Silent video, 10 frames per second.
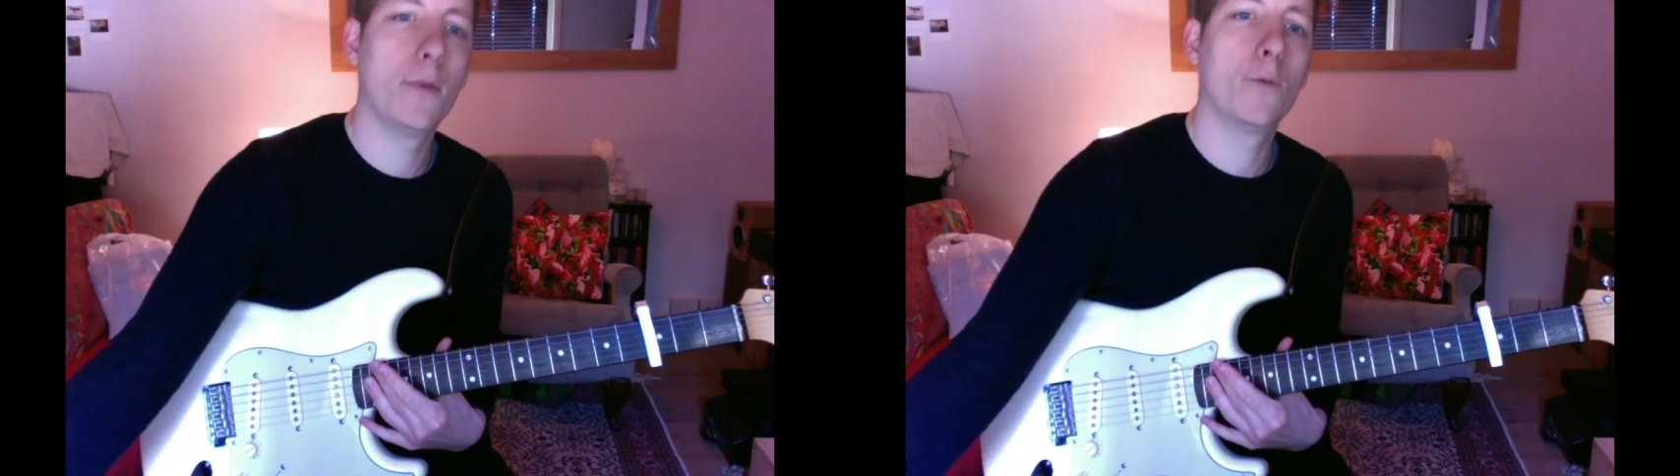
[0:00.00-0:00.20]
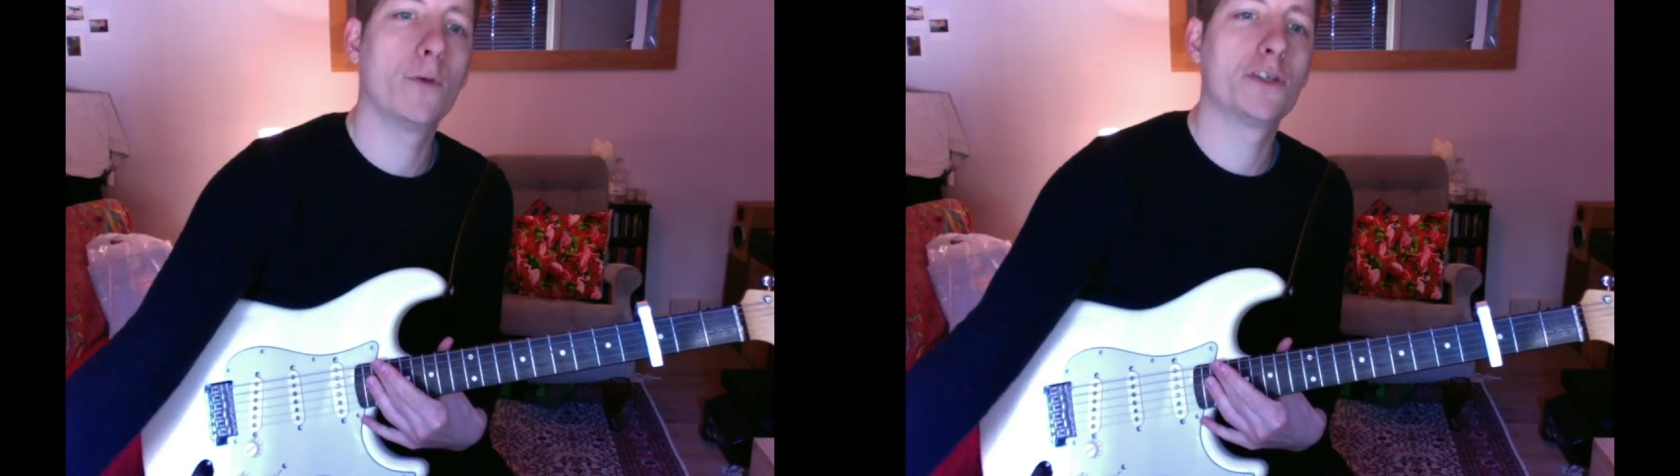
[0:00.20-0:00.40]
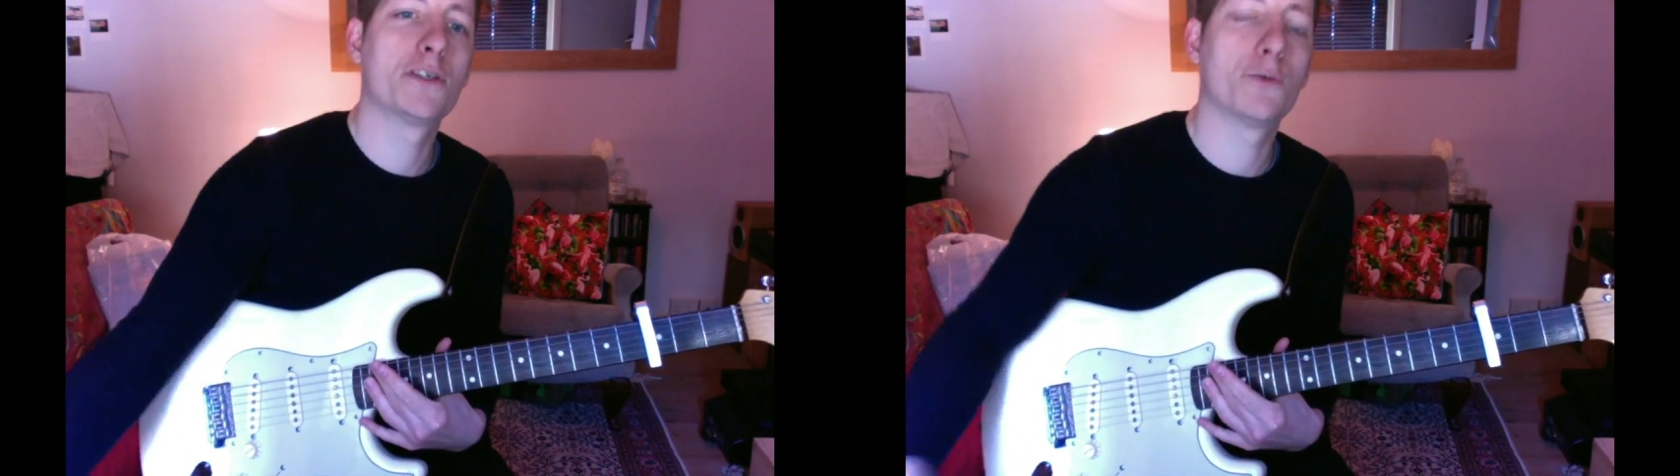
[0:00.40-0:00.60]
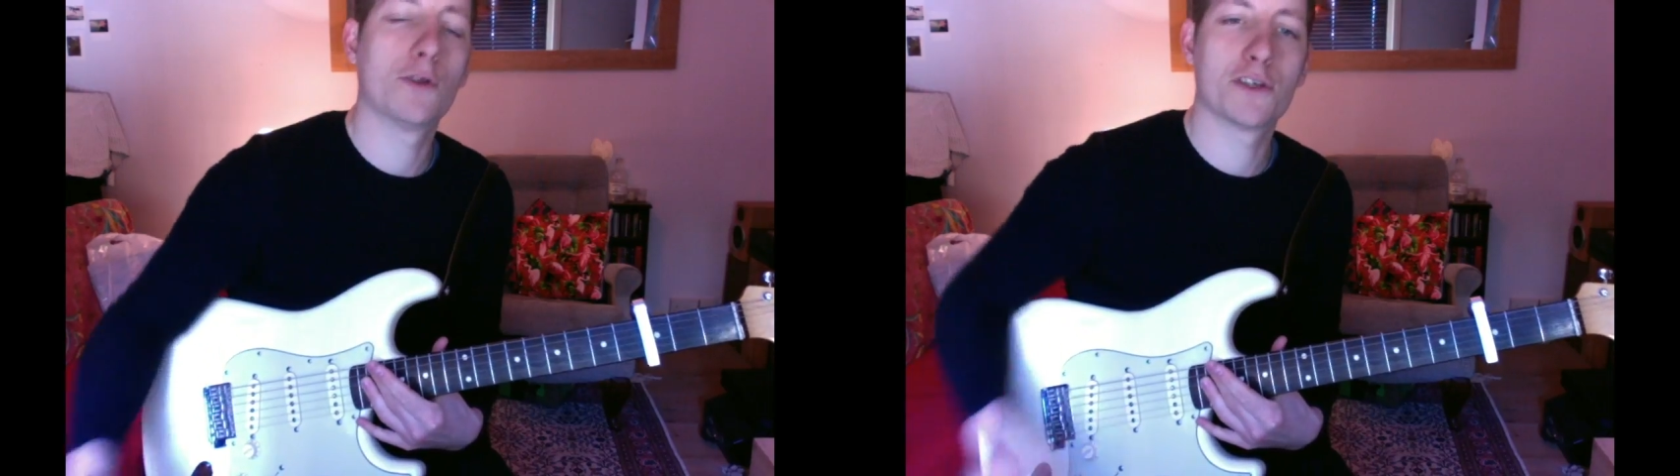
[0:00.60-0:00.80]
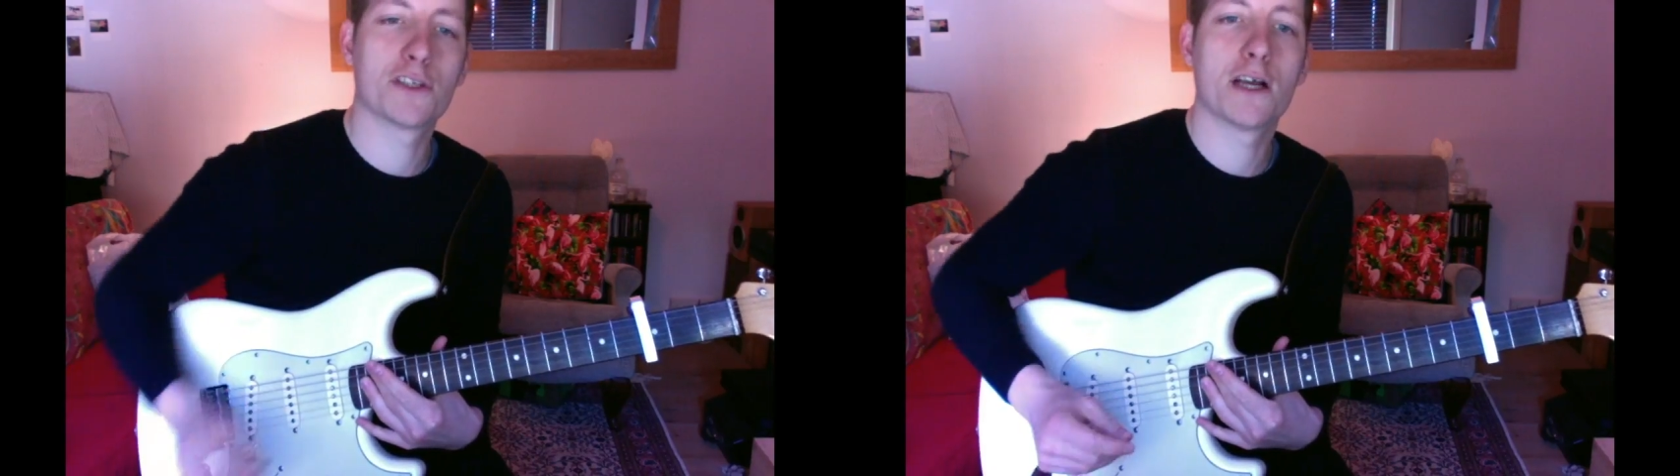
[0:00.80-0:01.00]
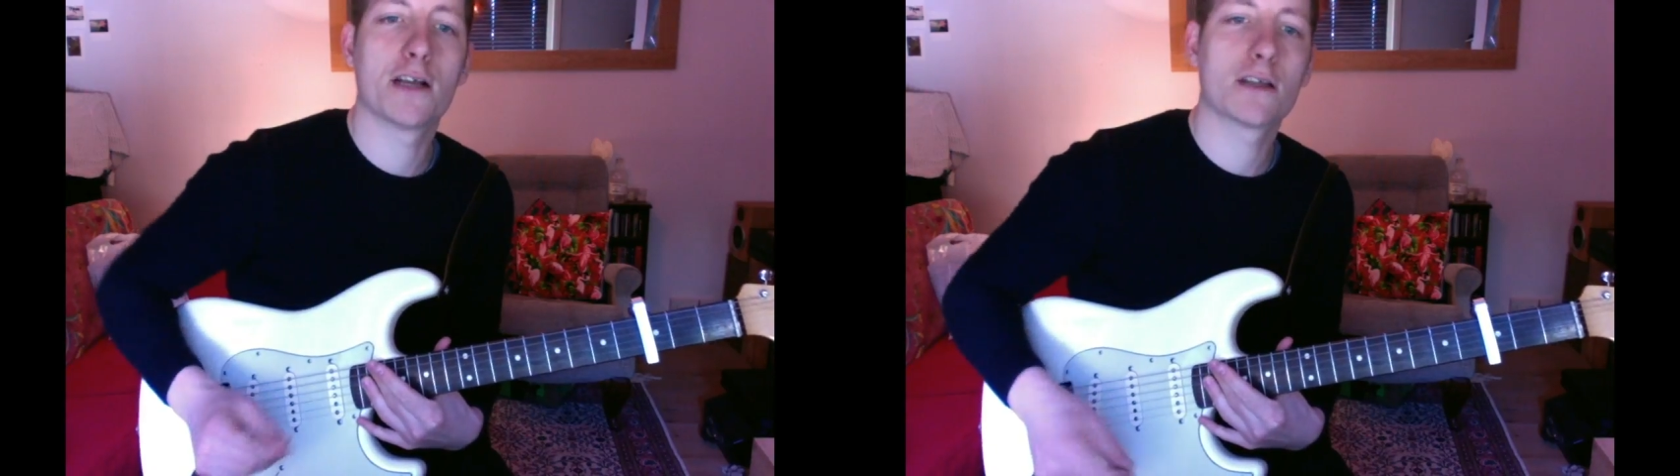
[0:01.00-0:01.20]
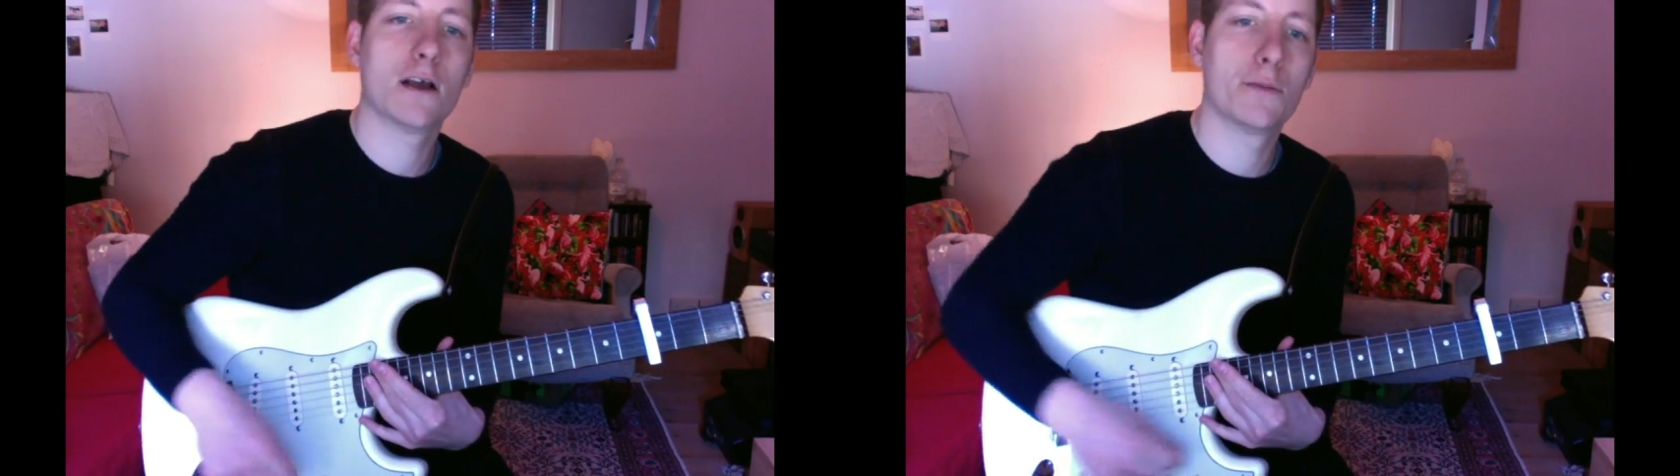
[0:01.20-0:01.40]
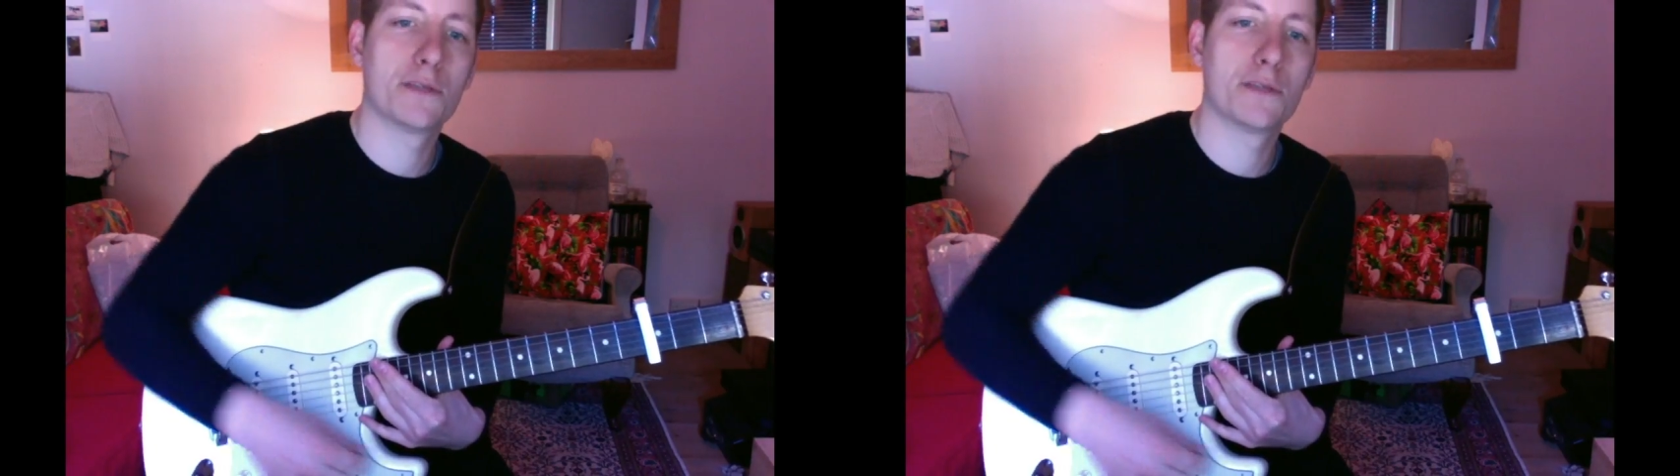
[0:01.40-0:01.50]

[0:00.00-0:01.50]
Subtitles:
which is the one that starts, "I'm